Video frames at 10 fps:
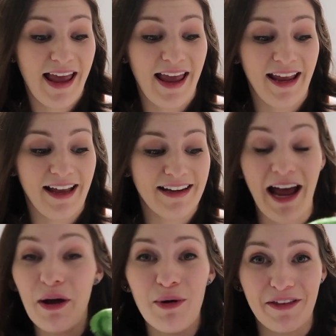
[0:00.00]
And
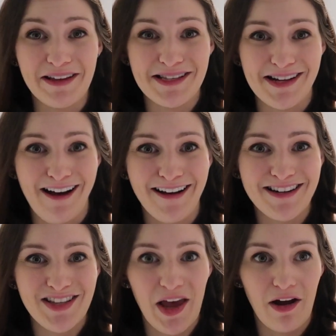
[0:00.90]
I wear these
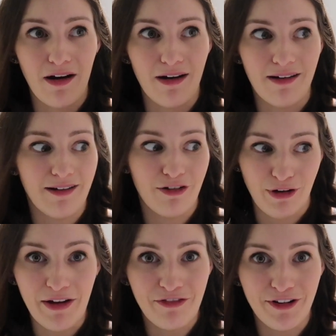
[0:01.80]
socks. They are
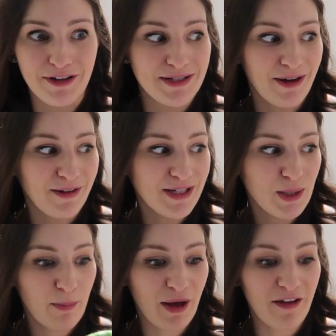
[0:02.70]
great for adults,
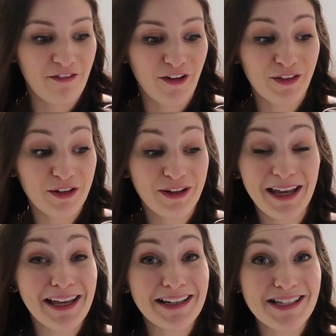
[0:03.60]
but for little
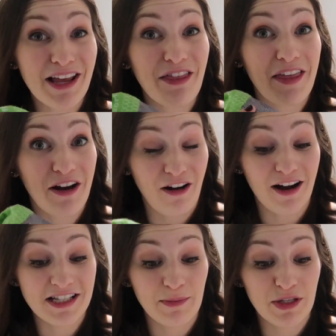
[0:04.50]
kids, they are
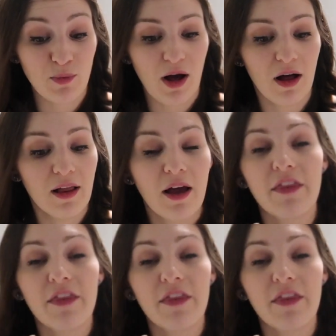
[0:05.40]
awesome as well.